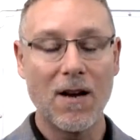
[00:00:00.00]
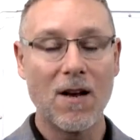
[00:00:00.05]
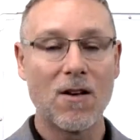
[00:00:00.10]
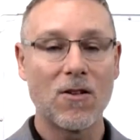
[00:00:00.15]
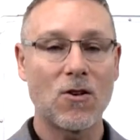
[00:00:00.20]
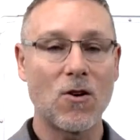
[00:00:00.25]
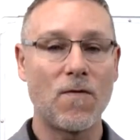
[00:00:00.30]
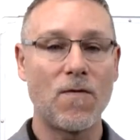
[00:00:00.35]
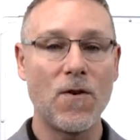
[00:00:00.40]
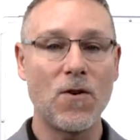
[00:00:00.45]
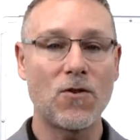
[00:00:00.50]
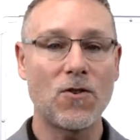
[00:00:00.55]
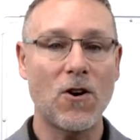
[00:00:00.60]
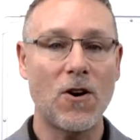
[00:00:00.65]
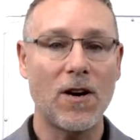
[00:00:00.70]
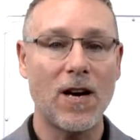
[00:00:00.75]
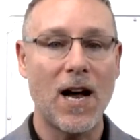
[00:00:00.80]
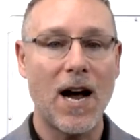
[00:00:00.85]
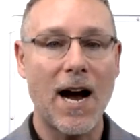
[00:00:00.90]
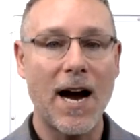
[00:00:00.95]
So if you
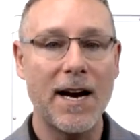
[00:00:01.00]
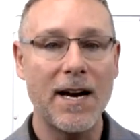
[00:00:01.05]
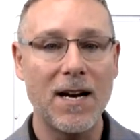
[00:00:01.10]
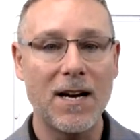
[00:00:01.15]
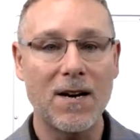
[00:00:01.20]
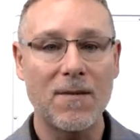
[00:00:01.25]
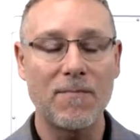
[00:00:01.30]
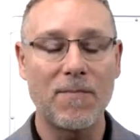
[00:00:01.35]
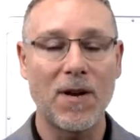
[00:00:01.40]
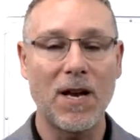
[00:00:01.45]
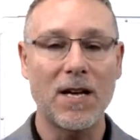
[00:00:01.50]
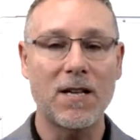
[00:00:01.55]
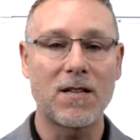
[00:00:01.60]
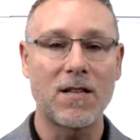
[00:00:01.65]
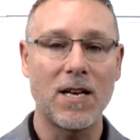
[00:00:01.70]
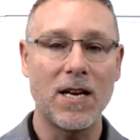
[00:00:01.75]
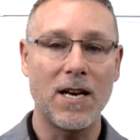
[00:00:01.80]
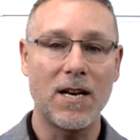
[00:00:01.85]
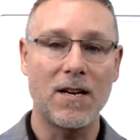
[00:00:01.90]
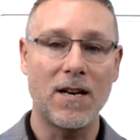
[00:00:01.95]
start hiding
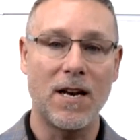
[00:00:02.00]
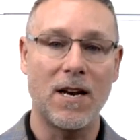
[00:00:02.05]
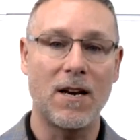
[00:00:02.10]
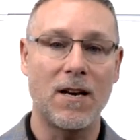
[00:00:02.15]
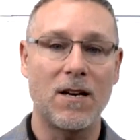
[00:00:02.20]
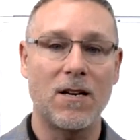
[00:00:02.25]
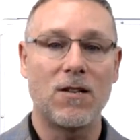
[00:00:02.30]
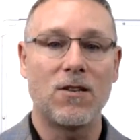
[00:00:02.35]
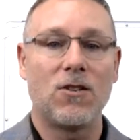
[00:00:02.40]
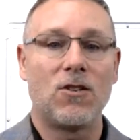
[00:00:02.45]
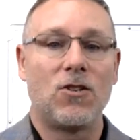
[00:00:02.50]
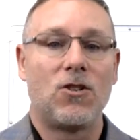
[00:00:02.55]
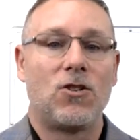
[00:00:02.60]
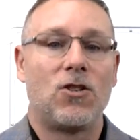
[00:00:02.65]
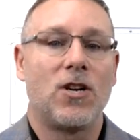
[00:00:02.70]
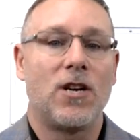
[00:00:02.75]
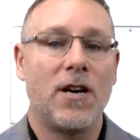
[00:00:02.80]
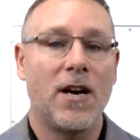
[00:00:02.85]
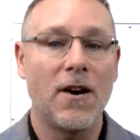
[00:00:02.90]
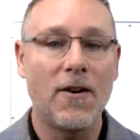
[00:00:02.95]
complexity in a
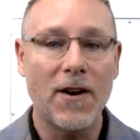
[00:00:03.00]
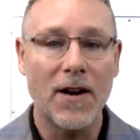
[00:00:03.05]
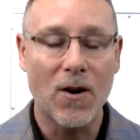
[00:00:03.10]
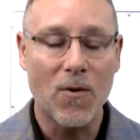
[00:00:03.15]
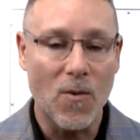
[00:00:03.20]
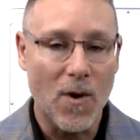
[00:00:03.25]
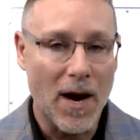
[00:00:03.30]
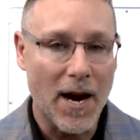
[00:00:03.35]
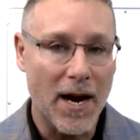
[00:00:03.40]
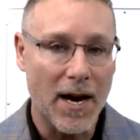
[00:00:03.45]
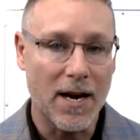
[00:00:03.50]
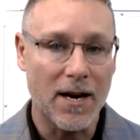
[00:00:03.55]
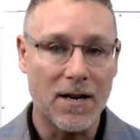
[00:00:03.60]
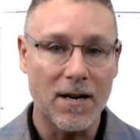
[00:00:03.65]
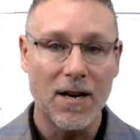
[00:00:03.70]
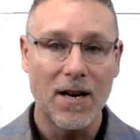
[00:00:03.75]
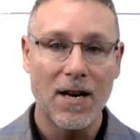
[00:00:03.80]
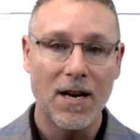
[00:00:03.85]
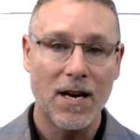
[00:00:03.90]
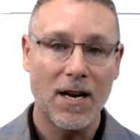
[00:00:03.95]
generic way
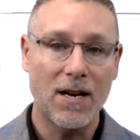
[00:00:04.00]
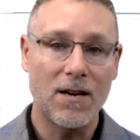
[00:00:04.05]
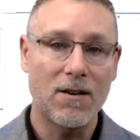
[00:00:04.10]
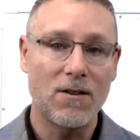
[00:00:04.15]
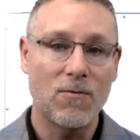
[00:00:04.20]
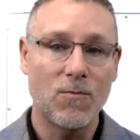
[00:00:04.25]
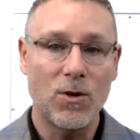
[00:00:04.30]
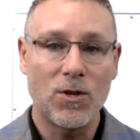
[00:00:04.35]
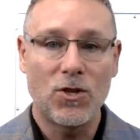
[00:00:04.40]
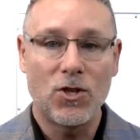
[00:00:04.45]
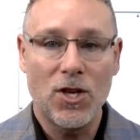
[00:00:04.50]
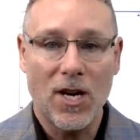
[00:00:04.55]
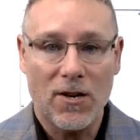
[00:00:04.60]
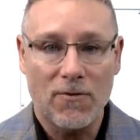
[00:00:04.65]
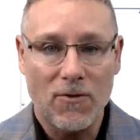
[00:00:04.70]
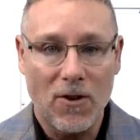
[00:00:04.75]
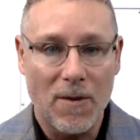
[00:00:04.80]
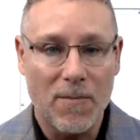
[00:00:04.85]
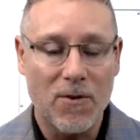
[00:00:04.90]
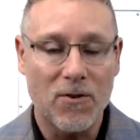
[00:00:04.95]
and with
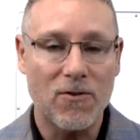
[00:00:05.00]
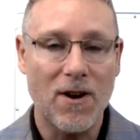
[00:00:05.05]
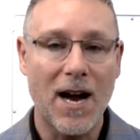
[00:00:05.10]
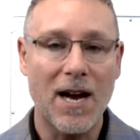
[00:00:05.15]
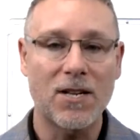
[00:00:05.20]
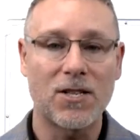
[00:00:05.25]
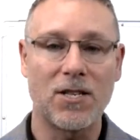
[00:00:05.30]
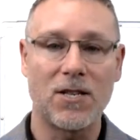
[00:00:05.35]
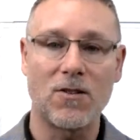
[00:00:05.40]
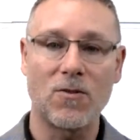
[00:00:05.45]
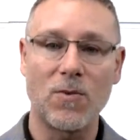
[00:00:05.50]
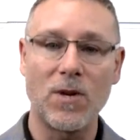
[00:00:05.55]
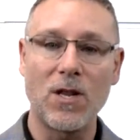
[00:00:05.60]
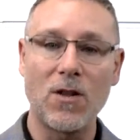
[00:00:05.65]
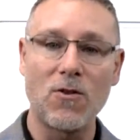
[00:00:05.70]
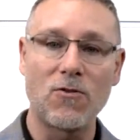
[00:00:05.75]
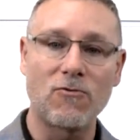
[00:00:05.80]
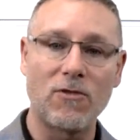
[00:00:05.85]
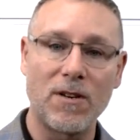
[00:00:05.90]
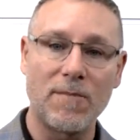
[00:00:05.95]
general abstractions, and we
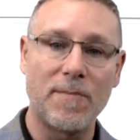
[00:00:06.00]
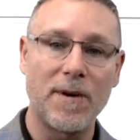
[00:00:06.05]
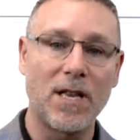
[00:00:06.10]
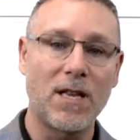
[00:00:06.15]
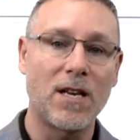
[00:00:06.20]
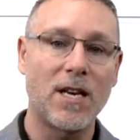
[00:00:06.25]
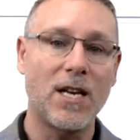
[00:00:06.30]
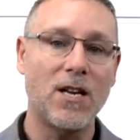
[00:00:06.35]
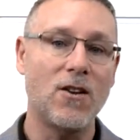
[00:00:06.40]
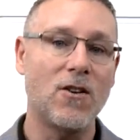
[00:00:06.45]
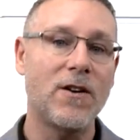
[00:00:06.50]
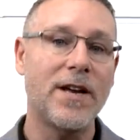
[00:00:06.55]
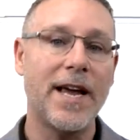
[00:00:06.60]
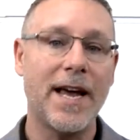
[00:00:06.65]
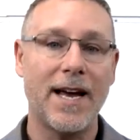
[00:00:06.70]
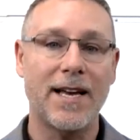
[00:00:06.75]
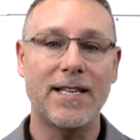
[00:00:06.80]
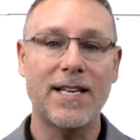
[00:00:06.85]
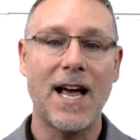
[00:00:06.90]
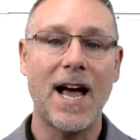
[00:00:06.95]
lose readability, you
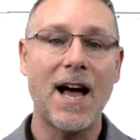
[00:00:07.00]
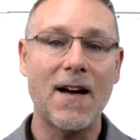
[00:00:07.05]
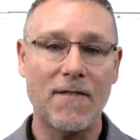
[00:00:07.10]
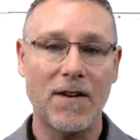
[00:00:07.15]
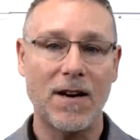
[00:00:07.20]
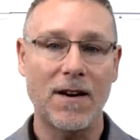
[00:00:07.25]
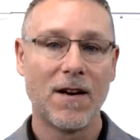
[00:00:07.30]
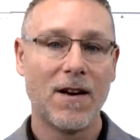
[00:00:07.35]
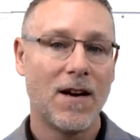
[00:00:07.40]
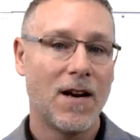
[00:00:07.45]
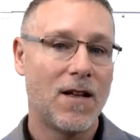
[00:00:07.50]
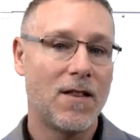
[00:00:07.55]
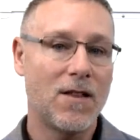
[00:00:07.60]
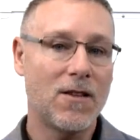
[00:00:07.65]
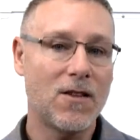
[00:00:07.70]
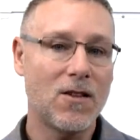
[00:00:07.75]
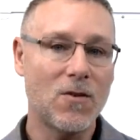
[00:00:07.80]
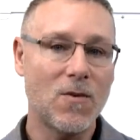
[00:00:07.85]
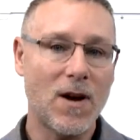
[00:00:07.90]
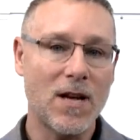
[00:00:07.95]
can't have it. And this
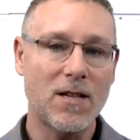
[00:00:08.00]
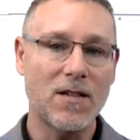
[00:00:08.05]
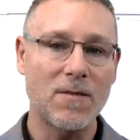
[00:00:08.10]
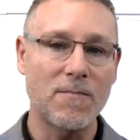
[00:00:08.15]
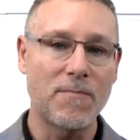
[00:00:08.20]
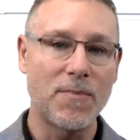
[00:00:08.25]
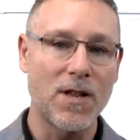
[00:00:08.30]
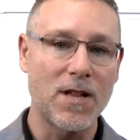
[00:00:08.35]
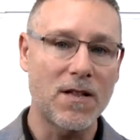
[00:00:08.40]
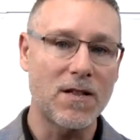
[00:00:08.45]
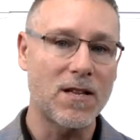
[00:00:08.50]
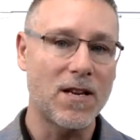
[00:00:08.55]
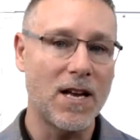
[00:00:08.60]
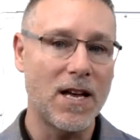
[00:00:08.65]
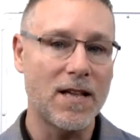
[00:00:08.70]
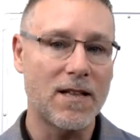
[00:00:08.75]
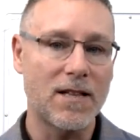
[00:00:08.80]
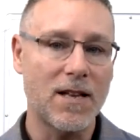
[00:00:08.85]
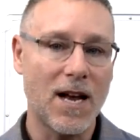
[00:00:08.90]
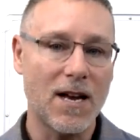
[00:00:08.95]
is why simplicity
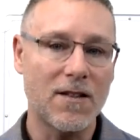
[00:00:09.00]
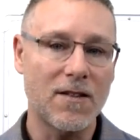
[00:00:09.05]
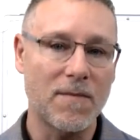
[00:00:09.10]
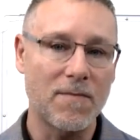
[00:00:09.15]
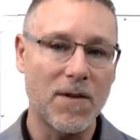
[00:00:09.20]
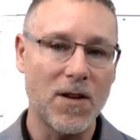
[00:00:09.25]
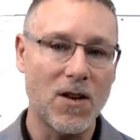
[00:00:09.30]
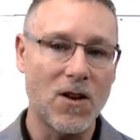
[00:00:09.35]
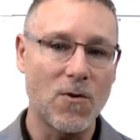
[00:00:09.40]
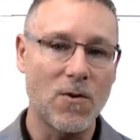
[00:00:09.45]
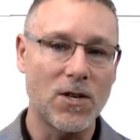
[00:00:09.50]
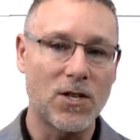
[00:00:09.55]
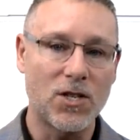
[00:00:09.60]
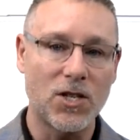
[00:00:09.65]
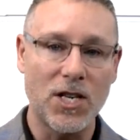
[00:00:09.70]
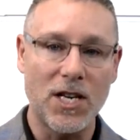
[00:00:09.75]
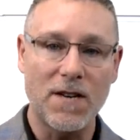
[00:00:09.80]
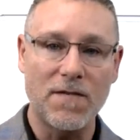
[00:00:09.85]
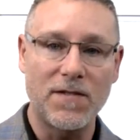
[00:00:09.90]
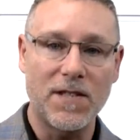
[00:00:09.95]
is not something you
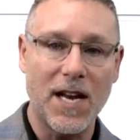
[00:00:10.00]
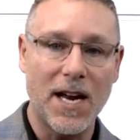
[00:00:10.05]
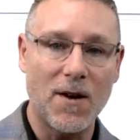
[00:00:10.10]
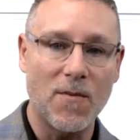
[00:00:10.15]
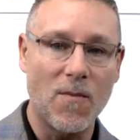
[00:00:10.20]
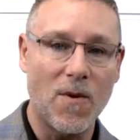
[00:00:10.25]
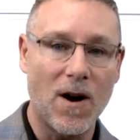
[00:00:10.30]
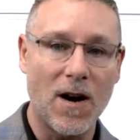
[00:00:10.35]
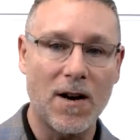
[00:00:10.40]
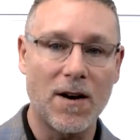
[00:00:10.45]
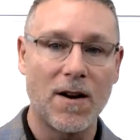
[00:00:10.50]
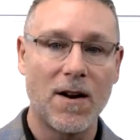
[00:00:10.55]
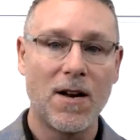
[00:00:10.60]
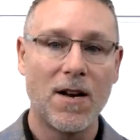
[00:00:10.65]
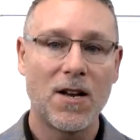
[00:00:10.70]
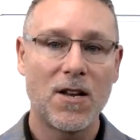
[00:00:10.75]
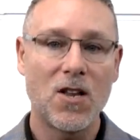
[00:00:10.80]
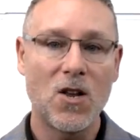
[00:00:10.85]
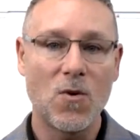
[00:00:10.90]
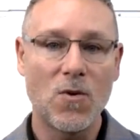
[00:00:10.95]
achieve day one.
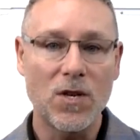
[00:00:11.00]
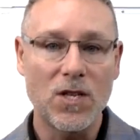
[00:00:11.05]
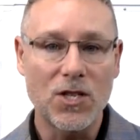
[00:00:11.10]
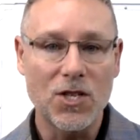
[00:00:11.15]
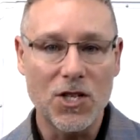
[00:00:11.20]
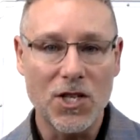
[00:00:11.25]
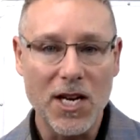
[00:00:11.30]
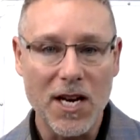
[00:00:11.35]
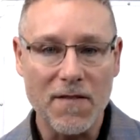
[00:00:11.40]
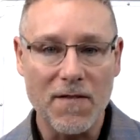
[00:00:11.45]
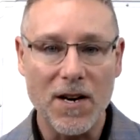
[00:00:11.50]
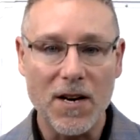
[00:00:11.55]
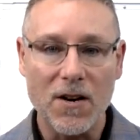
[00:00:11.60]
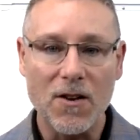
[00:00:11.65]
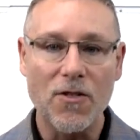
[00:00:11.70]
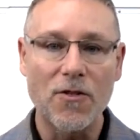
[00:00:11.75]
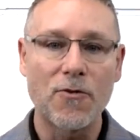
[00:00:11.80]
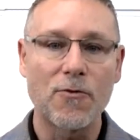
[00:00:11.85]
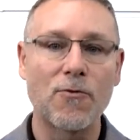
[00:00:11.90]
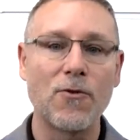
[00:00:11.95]
You achieve it
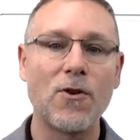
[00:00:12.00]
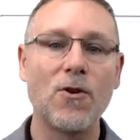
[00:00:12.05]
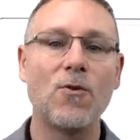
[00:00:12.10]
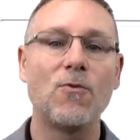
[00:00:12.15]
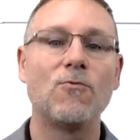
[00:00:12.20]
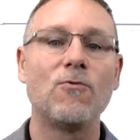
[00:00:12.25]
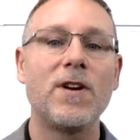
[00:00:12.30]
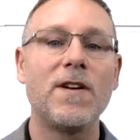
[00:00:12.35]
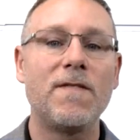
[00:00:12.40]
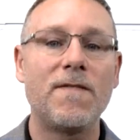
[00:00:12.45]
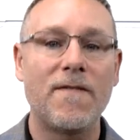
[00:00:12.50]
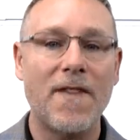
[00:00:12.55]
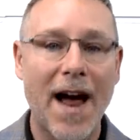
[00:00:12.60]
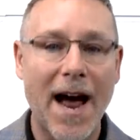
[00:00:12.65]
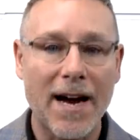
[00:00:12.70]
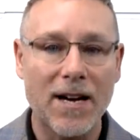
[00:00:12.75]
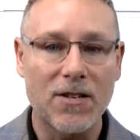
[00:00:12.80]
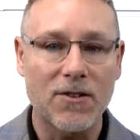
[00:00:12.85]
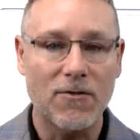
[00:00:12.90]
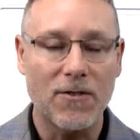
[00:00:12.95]
through
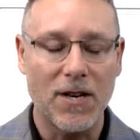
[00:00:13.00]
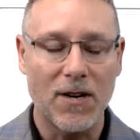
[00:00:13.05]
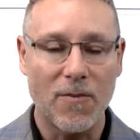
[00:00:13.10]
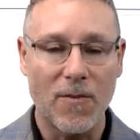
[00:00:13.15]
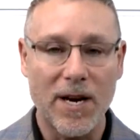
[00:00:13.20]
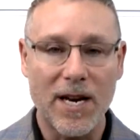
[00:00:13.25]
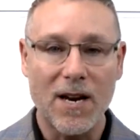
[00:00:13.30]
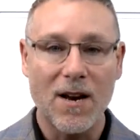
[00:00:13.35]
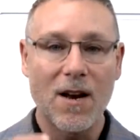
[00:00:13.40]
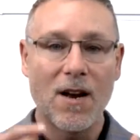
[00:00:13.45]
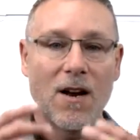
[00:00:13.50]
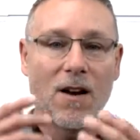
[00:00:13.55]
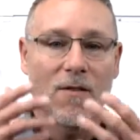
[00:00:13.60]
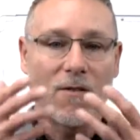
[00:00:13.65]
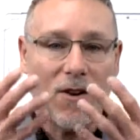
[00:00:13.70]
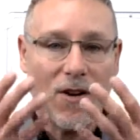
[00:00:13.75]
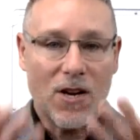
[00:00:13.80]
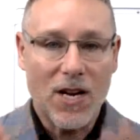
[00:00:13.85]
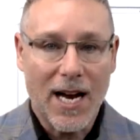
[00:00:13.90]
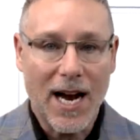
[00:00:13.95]
refactoring.
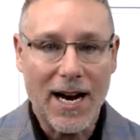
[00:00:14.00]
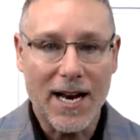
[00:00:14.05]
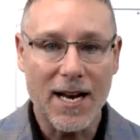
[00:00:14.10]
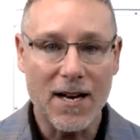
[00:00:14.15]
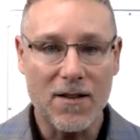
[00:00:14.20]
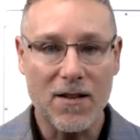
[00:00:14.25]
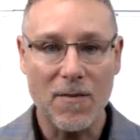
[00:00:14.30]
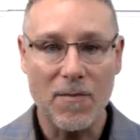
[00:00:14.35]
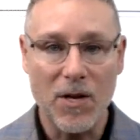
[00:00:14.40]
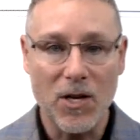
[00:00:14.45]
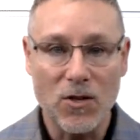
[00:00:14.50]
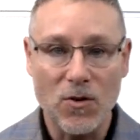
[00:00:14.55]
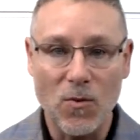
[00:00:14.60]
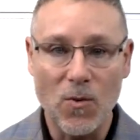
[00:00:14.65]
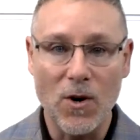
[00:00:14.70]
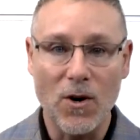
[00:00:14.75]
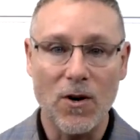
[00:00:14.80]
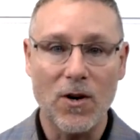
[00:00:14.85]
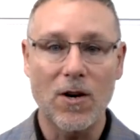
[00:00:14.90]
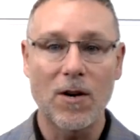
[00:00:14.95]
Look, you got to get something to
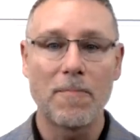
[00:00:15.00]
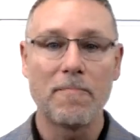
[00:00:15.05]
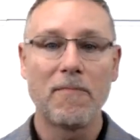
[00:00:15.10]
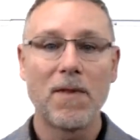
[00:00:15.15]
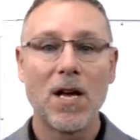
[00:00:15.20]
work.